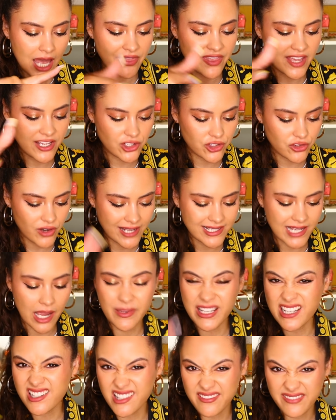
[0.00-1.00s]
This dress, I
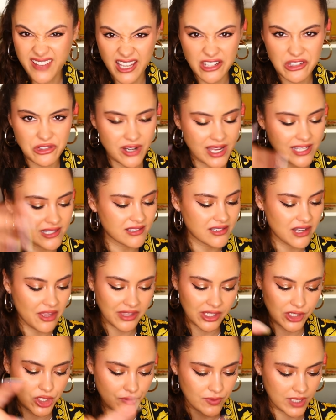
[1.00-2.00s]
mean, it's a fine dress,
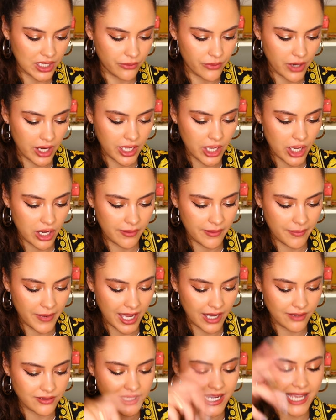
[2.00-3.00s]
nothing to really write home
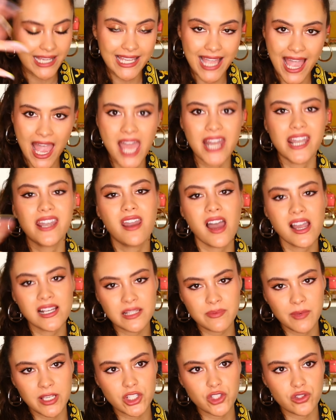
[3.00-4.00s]
about. Again,
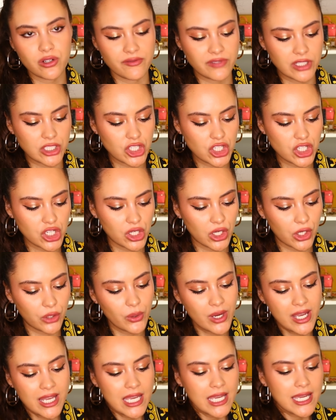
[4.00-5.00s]
nice mixture of the shoe.